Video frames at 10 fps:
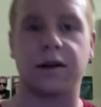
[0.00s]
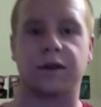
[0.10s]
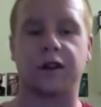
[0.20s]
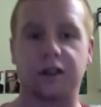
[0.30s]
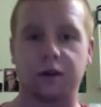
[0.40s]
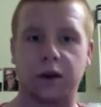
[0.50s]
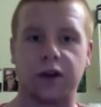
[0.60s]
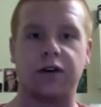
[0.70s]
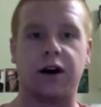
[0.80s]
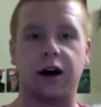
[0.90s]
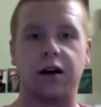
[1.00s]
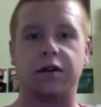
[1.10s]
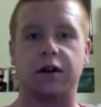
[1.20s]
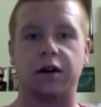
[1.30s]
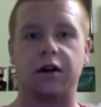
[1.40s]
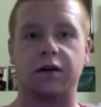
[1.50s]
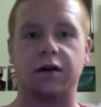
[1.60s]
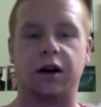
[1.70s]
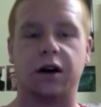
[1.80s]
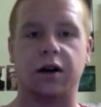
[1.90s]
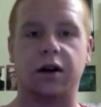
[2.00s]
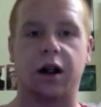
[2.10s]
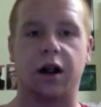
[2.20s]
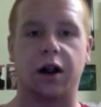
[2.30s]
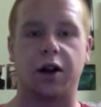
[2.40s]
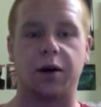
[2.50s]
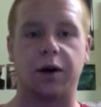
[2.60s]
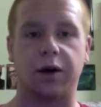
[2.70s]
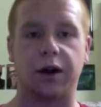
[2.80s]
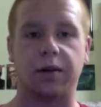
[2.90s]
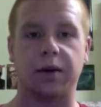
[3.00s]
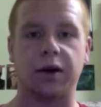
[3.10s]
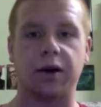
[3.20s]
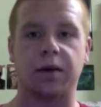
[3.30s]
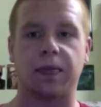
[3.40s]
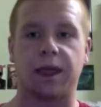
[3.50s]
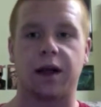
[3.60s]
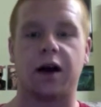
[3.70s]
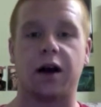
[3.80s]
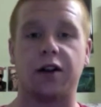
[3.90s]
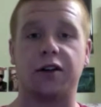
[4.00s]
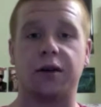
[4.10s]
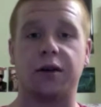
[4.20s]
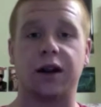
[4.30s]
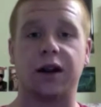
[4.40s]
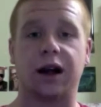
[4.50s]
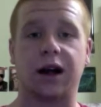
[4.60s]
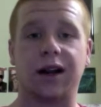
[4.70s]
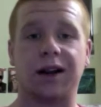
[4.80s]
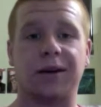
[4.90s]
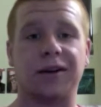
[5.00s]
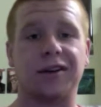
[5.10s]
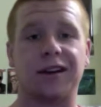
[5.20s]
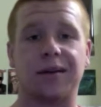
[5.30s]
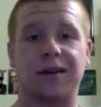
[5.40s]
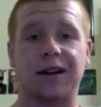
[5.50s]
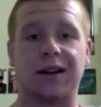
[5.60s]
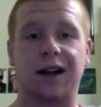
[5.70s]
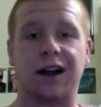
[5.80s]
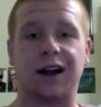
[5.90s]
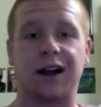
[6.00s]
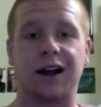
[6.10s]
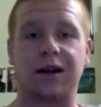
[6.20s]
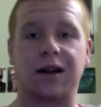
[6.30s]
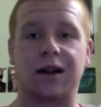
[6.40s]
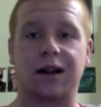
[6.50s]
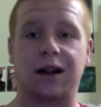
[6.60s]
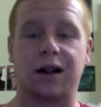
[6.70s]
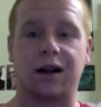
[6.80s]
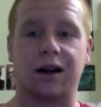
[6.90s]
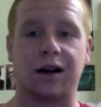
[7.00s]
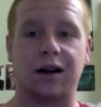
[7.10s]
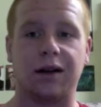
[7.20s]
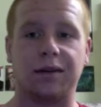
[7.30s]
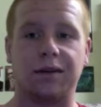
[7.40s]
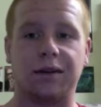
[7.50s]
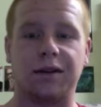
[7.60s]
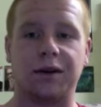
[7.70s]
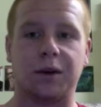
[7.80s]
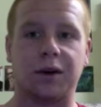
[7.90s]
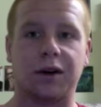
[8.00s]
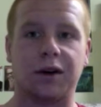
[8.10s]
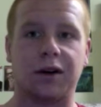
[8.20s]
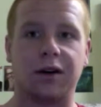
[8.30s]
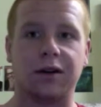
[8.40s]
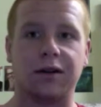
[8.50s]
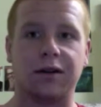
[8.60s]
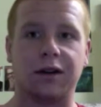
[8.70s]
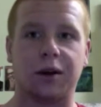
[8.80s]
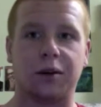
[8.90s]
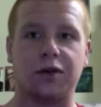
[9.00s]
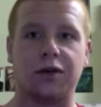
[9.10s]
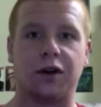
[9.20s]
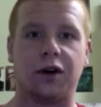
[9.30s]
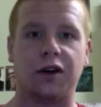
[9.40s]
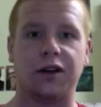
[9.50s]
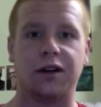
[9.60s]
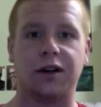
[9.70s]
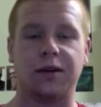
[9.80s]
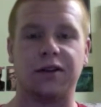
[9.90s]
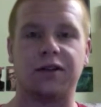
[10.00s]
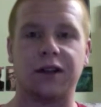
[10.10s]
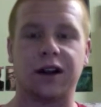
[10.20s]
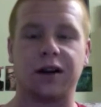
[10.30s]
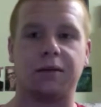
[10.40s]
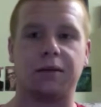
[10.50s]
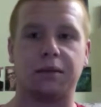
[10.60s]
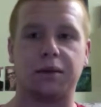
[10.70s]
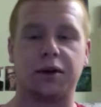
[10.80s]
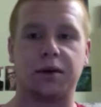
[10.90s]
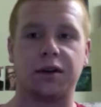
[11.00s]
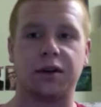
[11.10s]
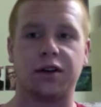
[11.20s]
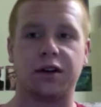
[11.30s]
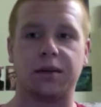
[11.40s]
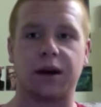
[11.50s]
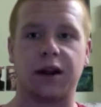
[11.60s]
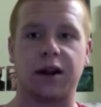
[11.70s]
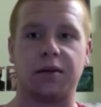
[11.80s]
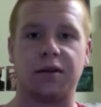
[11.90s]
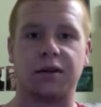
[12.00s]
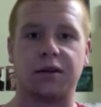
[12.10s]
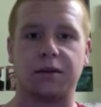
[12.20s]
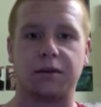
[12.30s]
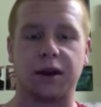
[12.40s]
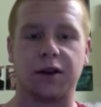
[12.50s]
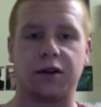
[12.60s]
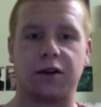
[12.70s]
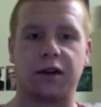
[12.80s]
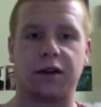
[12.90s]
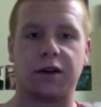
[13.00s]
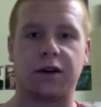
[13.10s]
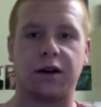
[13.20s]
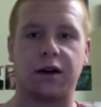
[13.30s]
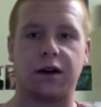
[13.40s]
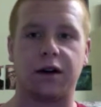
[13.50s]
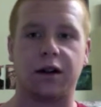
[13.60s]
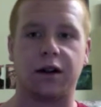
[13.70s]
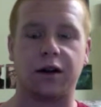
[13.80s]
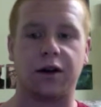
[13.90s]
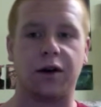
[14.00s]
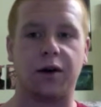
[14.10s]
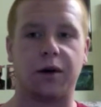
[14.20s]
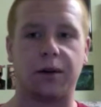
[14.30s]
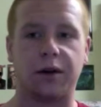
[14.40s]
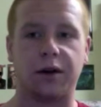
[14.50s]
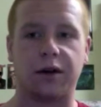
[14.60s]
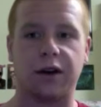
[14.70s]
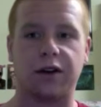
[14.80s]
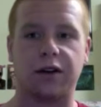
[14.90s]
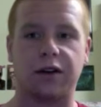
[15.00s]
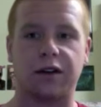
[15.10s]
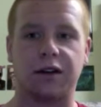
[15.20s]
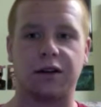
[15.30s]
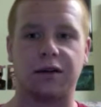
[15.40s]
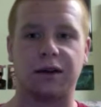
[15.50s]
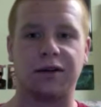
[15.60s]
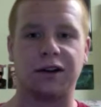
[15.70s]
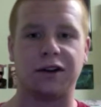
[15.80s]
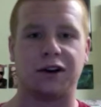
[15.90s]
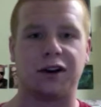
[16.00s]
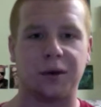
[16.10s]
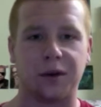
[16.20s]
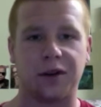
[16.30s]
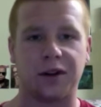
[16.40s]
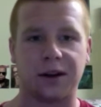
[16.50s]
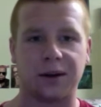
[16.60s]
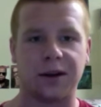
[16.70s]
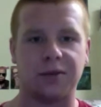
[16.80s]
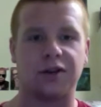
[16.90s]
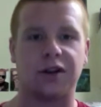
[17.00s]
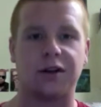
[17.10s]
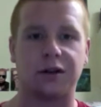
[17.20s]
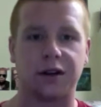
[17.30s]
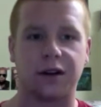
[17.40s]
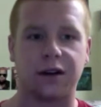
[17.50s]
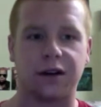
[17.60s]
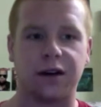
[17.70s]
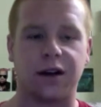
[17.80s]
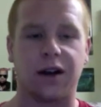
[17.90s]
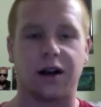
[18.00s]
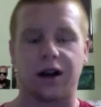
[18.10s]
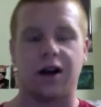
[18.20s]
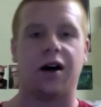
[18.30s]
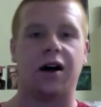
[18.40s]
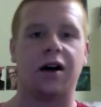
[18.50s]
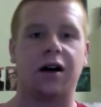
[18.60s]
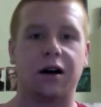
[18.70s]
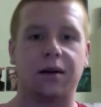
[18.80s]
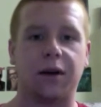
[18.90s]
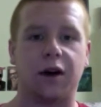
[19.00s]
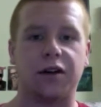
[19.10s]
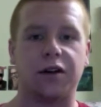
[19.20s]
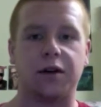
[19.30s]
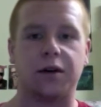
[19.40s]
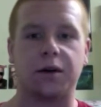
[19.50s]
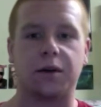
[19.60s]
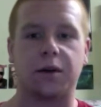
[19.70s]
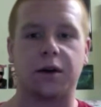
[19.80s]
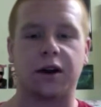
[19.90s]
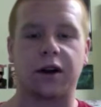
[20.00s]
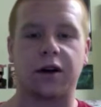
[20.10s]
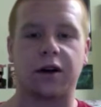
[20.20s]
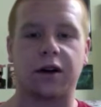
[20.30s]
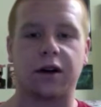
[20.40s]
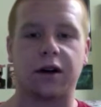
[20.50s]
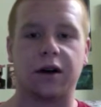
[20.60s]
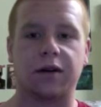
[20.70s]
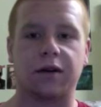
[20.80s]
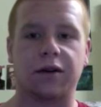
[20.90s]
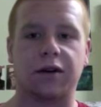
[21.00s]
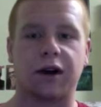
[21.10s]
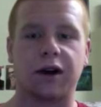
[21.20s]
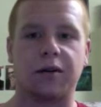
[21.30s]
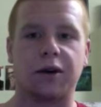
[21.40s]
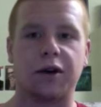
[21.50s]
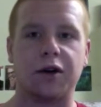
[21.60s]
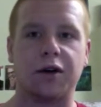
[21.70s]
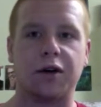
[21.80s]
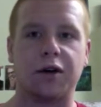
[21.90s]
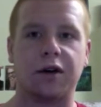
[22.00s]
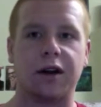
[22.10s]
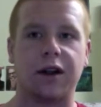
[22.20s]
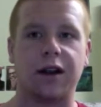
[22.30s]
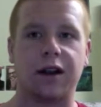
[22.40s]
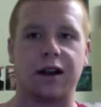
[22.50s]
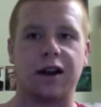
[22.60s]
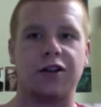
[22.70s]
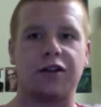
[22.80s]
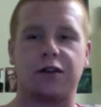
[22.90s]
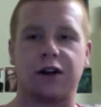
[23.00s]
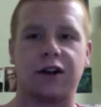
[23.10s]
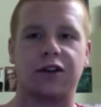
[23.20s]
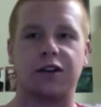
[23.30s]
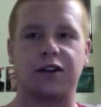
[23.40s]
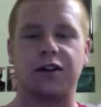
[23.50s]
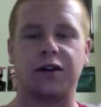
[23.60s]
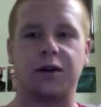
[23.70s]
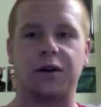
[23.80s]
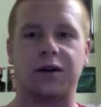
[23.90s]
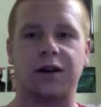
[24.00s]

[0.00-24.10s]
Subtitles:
This is week 5 of doing a rainbow. This week I did about the same as I did last week. Still working on a couple flaws. My feet put in position, my hips, make sure that they're all going in one direction instead of my feet trying to do one thing and my hips trying to do the other. Also working on trying to maneuver in each direction still.